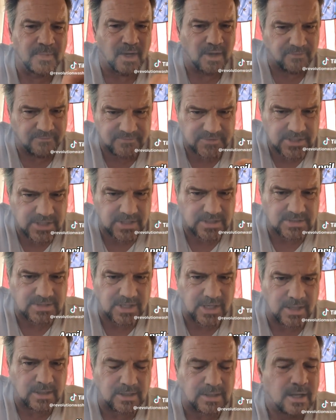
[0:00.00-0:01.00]
of
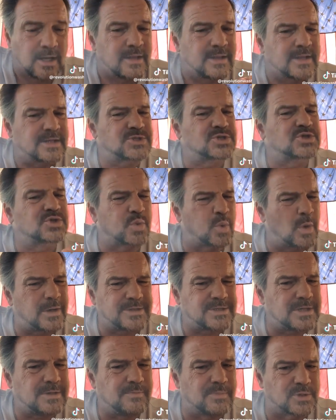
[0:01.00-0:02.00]
TikTok. That's
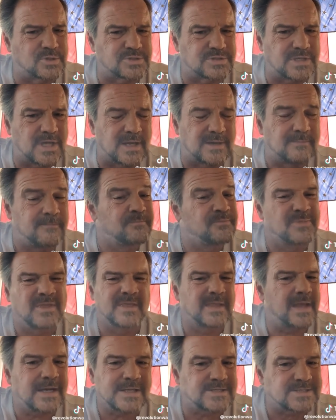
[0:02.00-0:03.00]
20%.
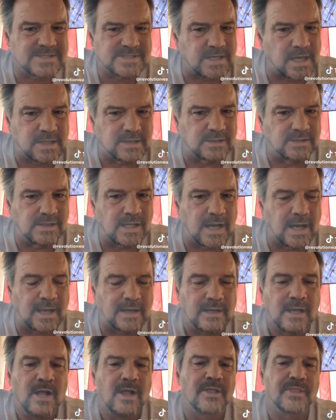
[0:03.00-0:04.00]
That is not a
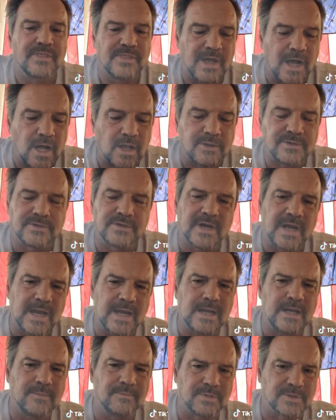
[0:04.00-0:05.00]
lot. The other
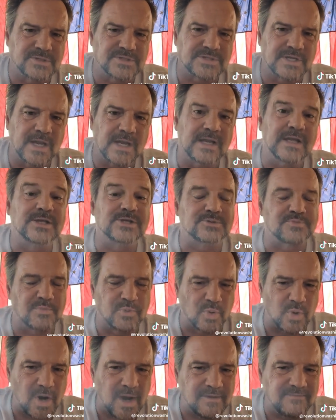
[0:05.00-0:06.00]
80% is
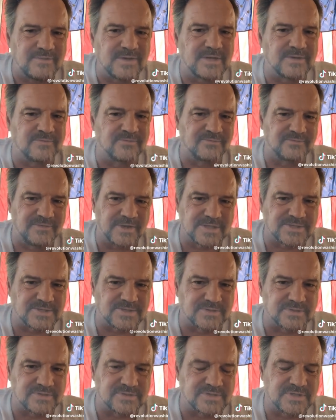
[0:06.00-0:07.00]
private
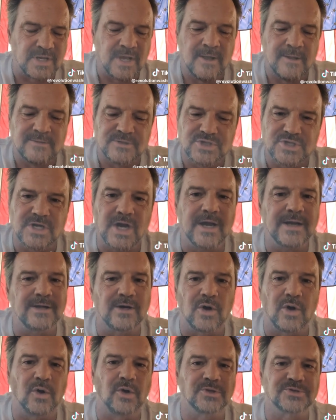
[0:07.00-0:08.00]
investors.
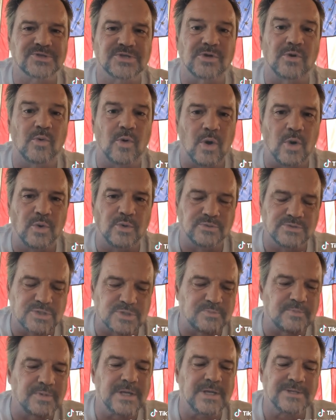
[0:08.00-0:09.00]
China also
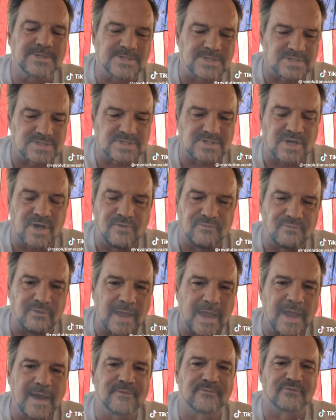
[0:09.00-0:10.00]
owns pieces of
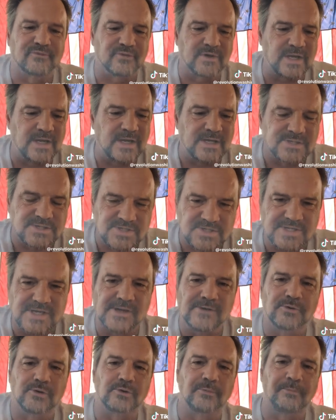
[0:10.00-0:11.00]
every
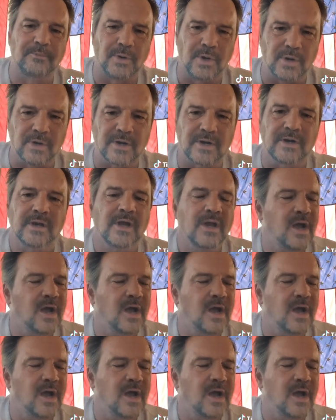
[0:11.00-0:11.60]
single part